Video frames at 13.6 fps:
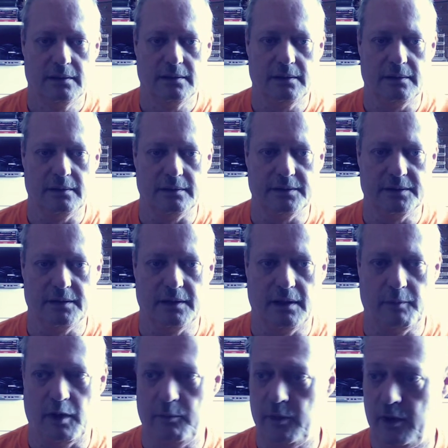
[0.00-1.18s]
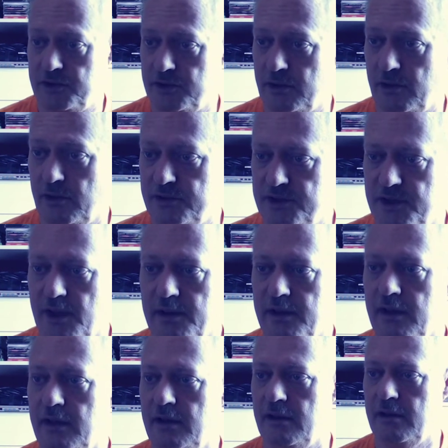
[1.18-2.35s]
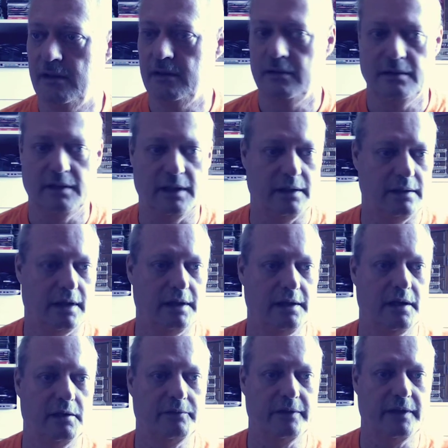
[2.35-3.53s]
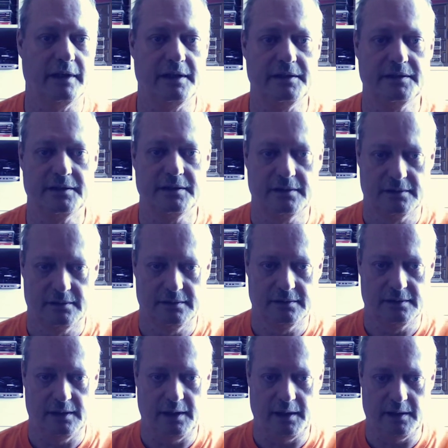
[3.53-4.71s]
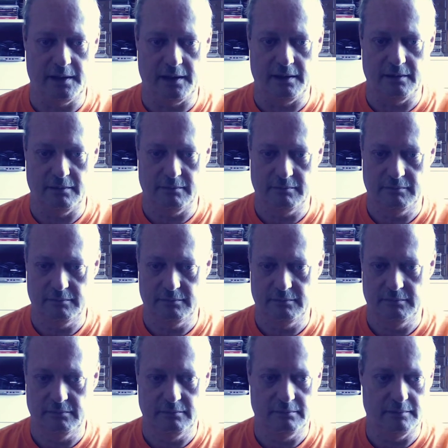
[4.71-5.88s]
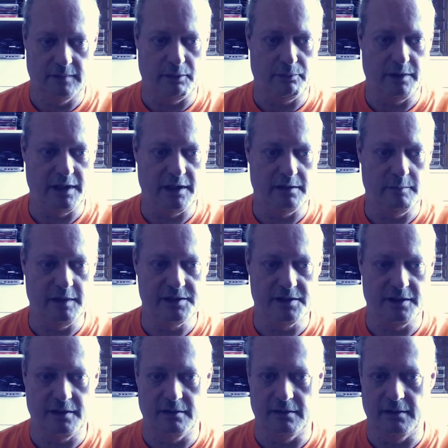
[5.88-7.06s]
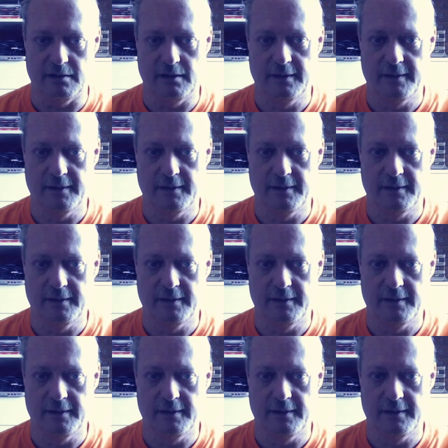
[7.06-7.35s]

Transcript: I'm going to make sure there's nothing here that identifies anything that would need to be secured.